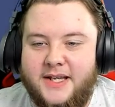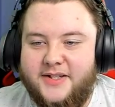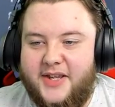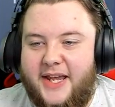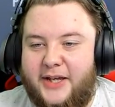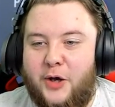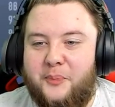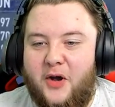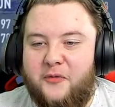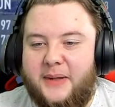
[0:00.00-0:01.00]
there you go.
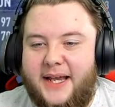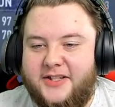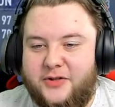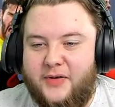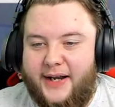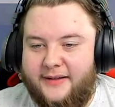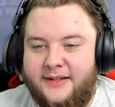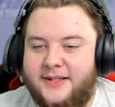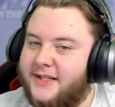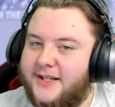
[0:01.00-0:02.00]
Both players are
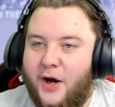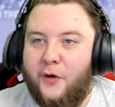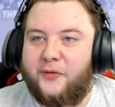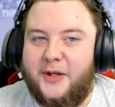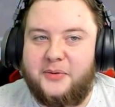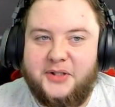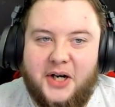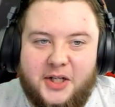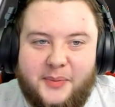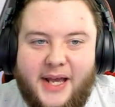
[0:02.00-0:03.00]
in. Hopefully we're not going to be